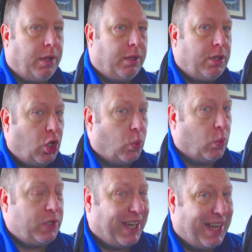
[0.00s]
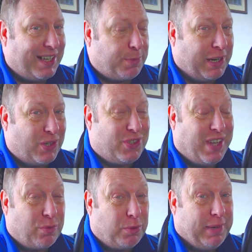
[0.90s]
No, you can't, because
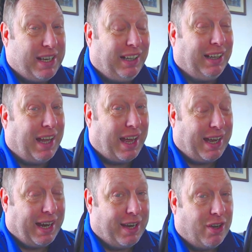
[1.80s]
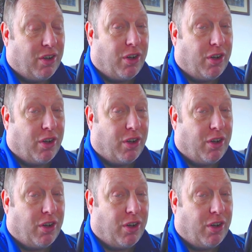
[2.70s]
that would be a lie.